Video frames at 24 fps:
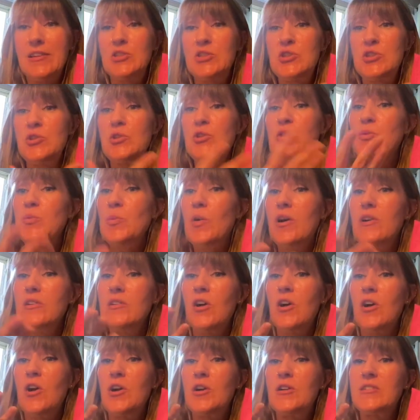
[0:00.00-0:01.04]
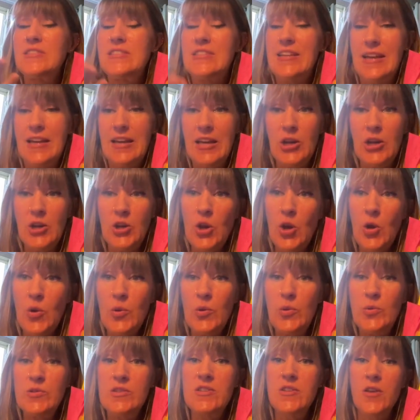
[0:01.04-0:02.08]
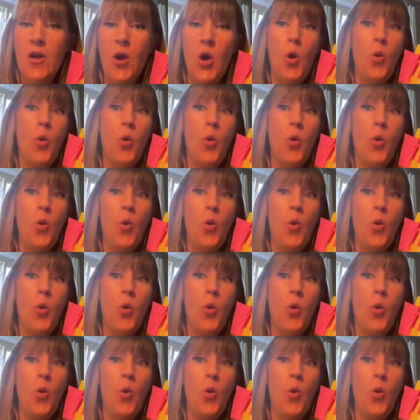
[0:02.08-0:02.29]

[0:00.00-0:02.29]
So you all are taking notes.